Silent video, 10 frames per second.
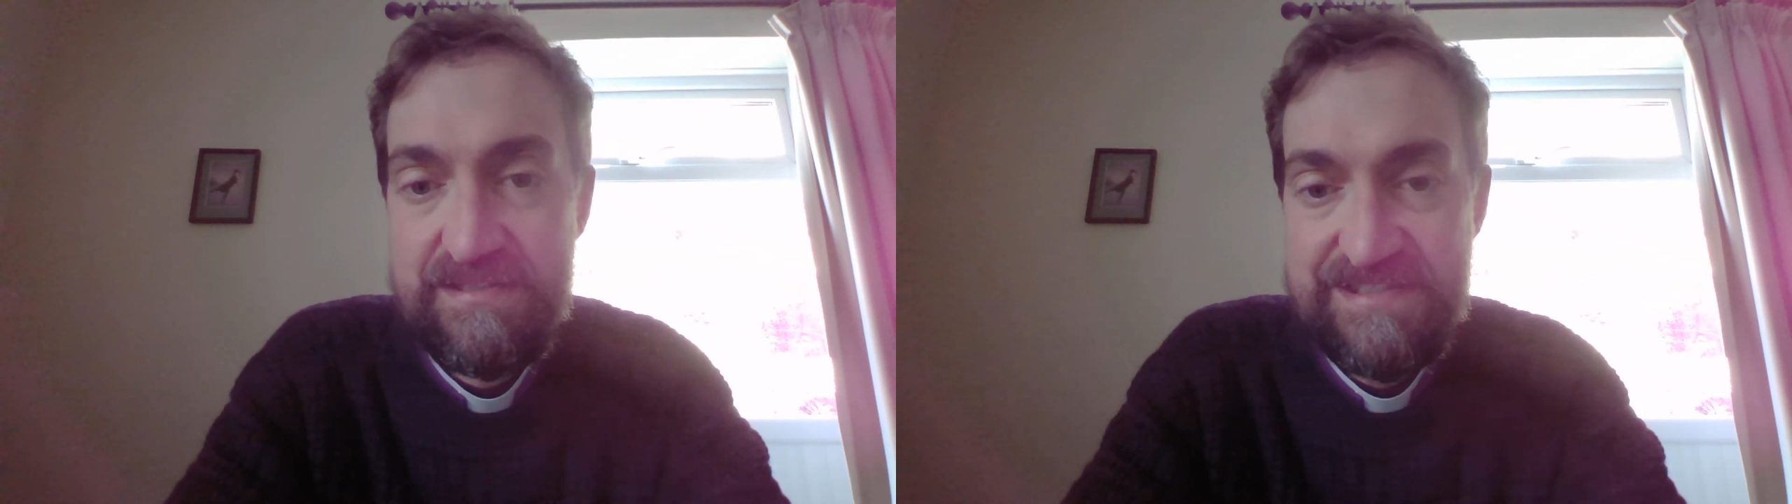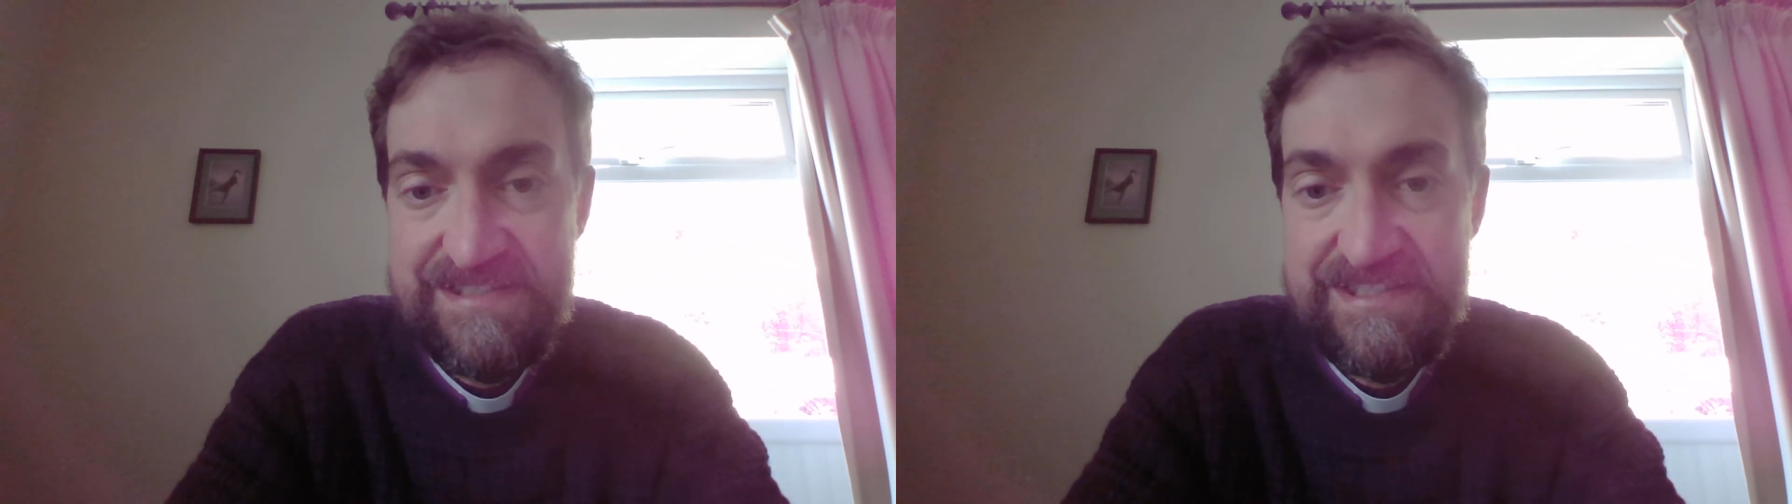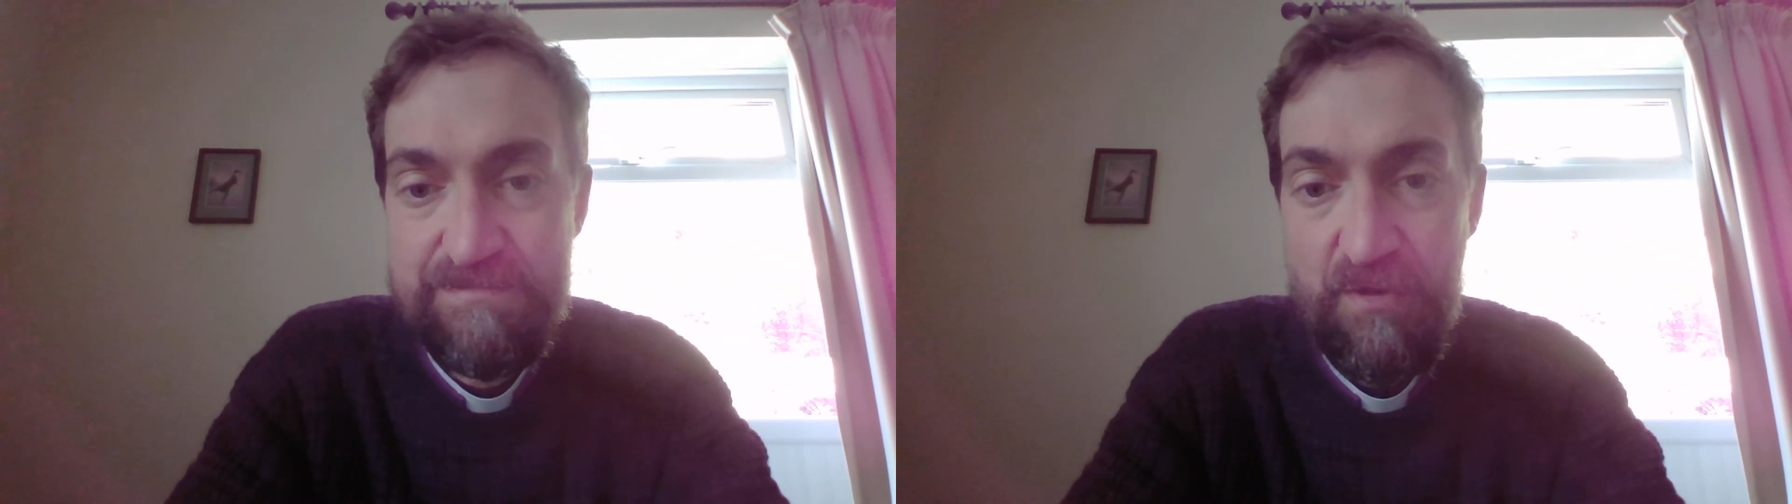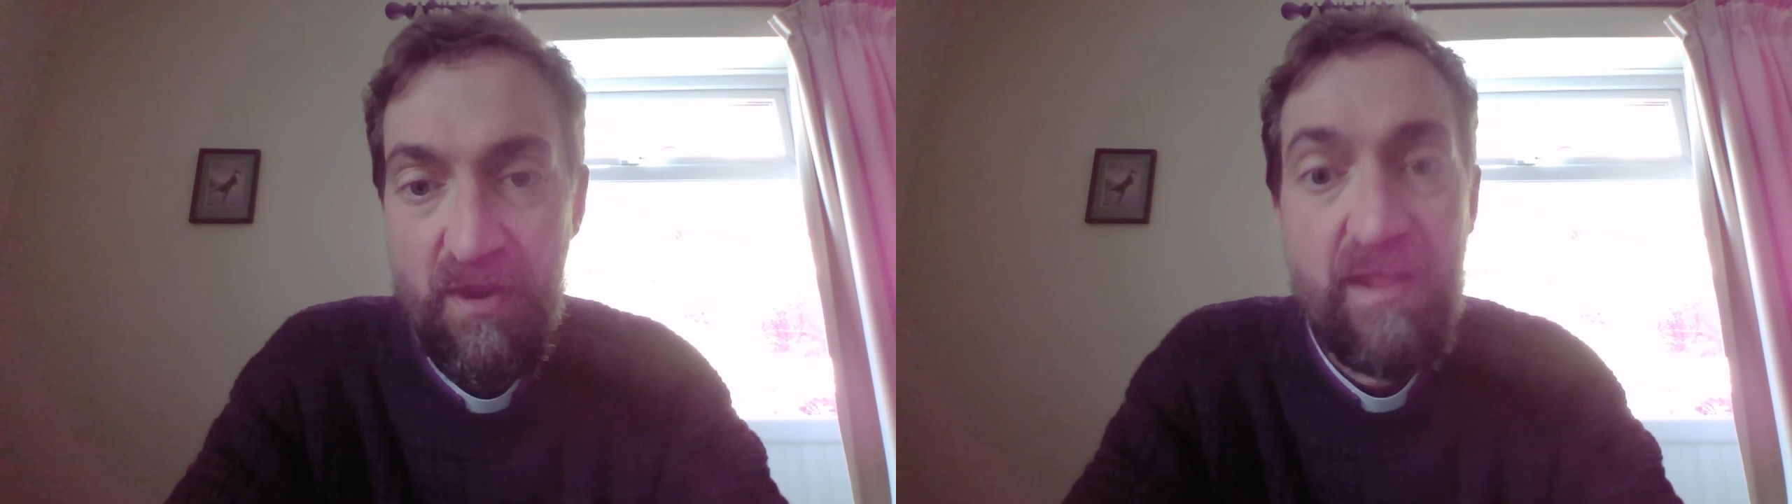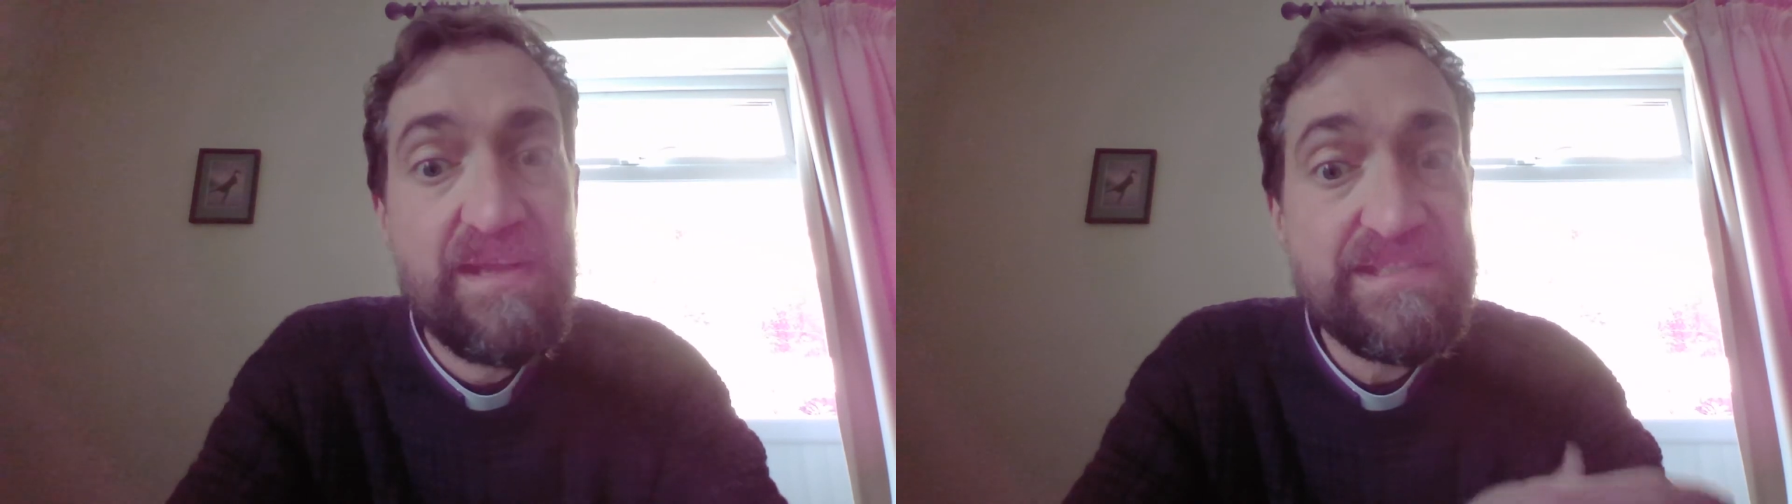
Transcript: as a spirit.